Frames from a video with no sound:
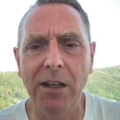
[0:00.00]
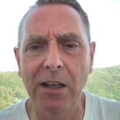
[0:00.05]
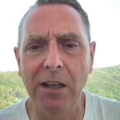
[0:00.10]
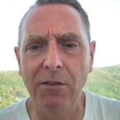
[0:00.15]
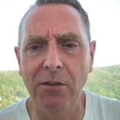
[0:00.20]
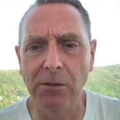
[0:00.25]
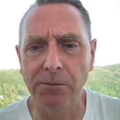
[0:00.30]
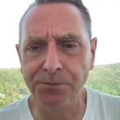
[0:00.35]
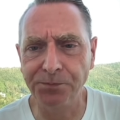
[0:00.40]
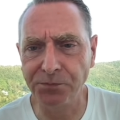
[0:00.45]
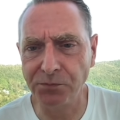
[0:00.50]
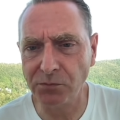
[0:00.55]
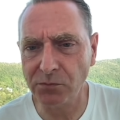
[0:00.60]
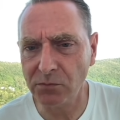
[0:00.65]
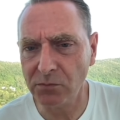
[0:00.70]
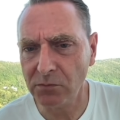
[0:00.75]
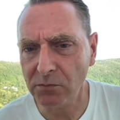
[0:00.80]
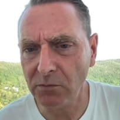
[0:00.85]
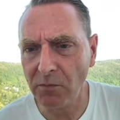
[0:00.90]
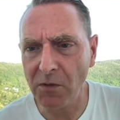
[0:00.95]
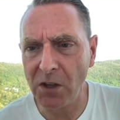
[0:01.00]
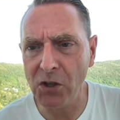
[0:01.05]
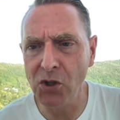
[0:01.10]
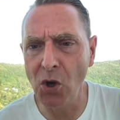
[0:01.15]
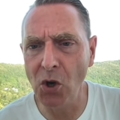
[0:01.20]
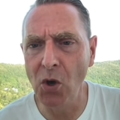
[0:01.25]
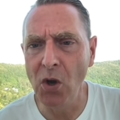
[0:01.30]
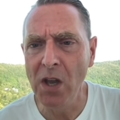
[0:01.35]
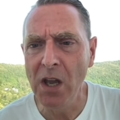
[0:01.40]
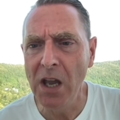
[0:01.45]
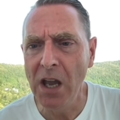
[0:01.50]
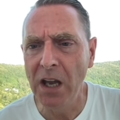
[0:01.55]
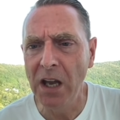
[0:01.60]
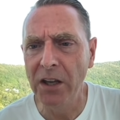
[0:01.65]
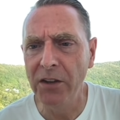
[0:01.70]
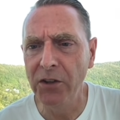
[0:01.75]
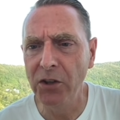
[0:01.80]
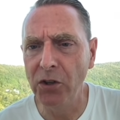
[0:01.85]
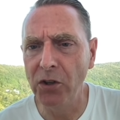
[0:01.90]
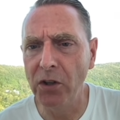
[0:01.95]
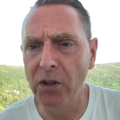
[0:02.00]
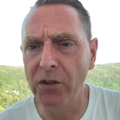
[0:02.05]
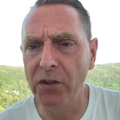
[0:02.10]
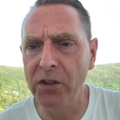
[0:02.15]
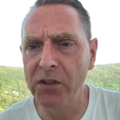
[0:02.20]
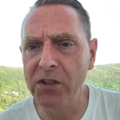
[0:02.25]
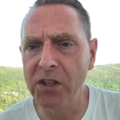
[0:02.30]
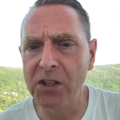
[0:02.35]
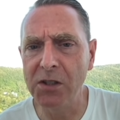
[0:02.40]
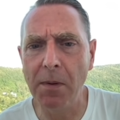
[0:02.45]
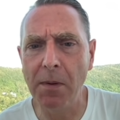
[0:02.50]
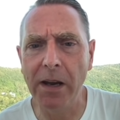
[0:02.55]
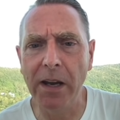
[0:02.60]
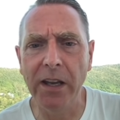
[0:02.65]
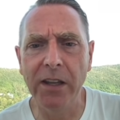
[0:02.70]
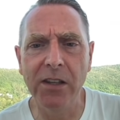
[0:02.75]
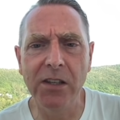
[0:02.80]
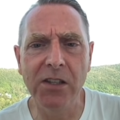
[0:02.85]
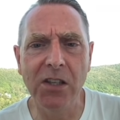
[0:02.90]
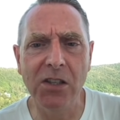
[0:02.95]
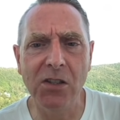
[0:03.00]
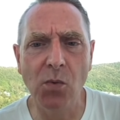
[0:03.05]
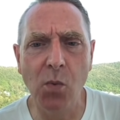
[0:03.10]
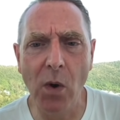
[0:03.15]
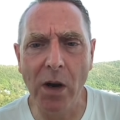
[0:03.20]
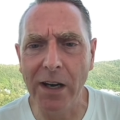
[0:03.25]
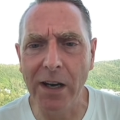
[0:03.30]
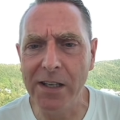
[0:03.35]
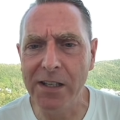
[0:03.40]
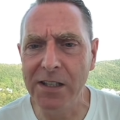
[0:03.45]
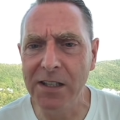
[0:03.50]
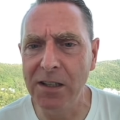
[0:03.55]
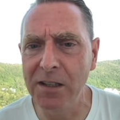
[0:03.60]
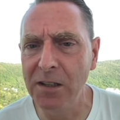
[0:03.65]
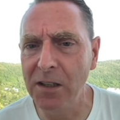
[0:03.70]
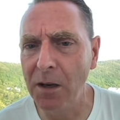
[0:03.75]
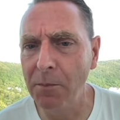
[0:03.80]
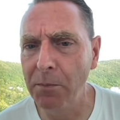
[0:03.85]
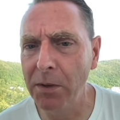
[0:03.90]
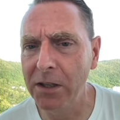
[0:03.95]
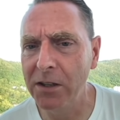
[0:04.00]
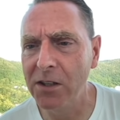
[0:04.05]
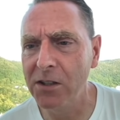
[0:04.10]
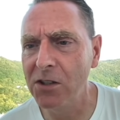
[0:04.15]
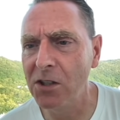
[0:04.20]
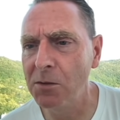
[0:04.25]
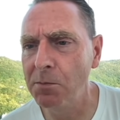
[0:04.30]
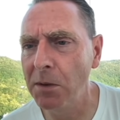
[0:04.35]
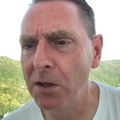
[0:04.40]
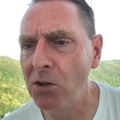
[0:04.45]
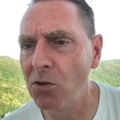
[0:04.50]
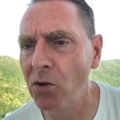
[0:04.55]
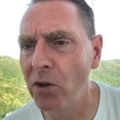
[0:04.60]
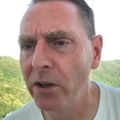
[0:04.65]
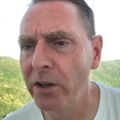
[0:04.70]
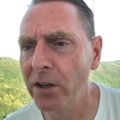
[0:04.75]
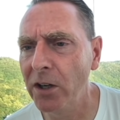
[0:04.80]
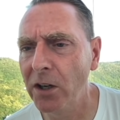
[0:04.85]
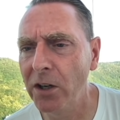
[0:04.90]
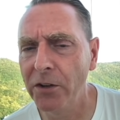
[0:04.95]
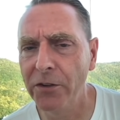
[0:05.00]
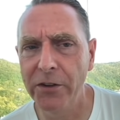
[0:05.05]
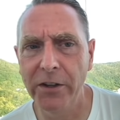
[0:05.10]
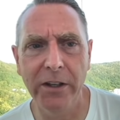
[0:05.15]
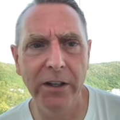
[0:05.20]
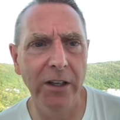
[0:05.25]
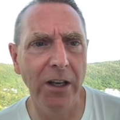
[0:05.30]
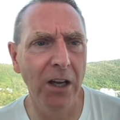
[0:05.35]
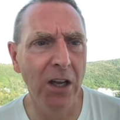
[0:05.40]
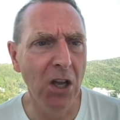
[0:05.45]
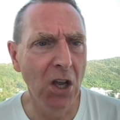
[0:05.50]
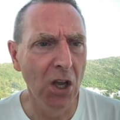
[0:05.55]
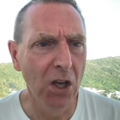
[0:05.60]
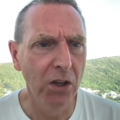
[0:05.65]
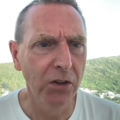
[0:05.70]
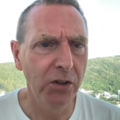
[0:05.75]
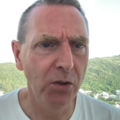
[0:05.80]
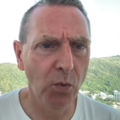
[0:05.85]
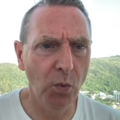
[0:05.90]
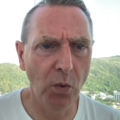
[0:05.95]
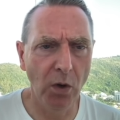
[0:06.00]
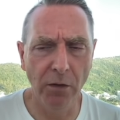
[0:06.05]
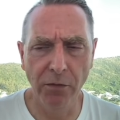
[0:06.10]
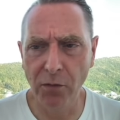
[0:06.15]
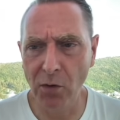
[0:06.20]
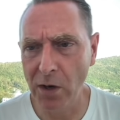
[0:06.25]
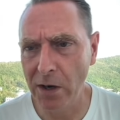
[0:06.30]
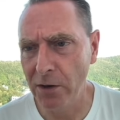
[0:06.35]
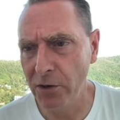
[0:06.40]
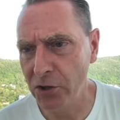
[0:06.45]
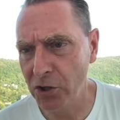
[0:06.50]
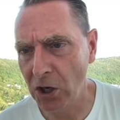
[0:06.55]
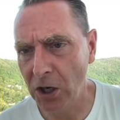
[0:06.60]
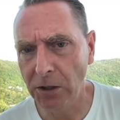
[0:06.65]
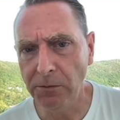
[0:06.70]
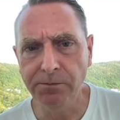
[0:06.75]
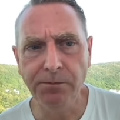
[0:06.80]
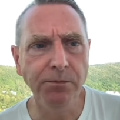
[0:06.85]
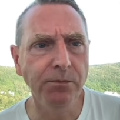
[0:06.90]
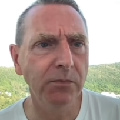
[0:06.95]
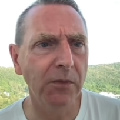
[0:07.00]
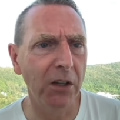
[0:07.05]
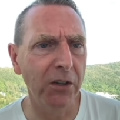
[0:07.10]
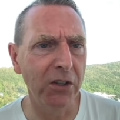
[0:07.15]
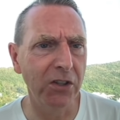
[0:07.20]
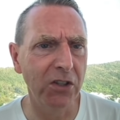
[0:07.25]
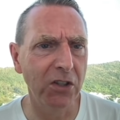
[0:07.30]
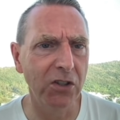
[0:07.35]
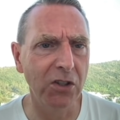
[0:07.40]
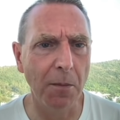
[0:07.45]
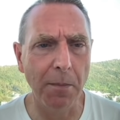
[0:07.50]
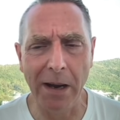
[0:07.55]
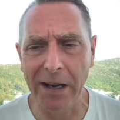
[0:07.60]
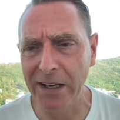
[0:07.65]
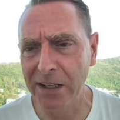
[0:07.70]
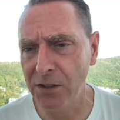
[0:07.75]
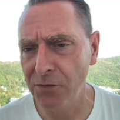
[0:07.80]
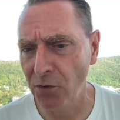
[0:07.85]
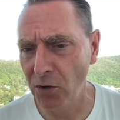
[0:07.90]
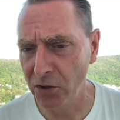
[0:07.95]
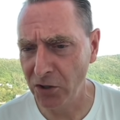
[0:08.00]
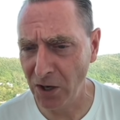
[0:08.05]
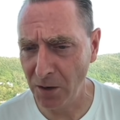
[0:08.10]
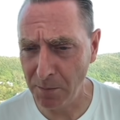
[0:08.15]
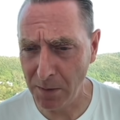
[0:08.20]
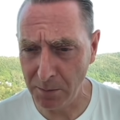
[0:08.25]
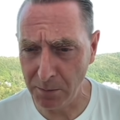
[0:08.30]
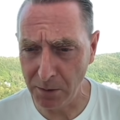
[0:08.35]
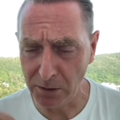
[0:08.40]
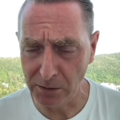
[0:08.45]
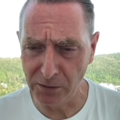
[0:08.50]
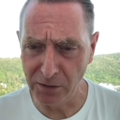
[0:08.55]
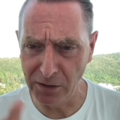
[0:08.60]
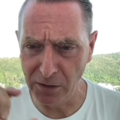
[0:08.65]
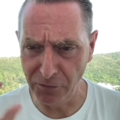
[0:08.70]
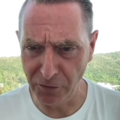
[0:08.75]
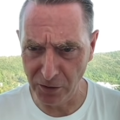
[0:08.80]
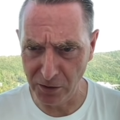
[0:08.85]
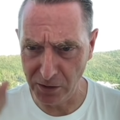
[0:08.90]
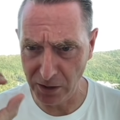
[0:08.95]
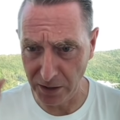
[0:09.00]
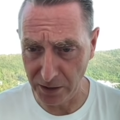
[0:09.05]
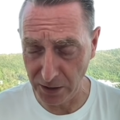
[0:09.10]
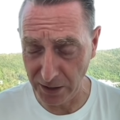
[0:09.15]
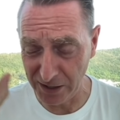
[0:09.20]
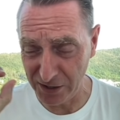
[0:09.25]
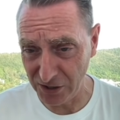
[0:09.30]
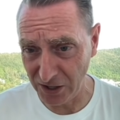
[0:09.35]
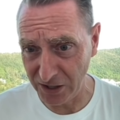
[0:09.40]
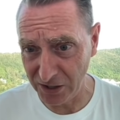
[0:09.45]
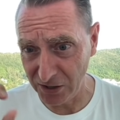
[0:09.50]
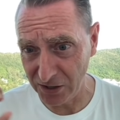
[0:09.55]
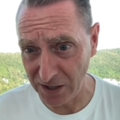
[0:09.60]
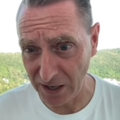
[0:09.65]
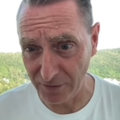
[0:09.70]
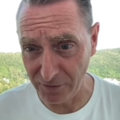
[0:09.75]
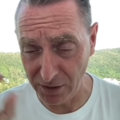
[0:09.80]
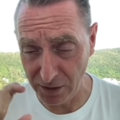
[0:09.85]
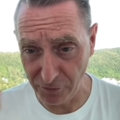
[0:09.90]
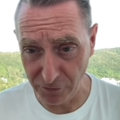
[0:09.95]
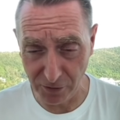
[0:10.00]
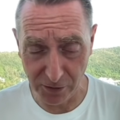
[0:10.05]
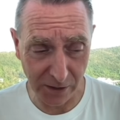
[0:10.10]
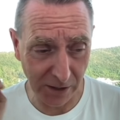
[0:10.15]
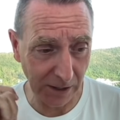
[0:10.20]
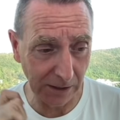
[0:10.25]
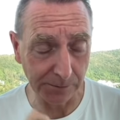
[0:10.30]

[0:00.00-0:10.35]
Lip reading: level. So this is Bitcoin on the 4-hour chart. And this is a Binance 4-hour chart. Remember, different exchanges have a different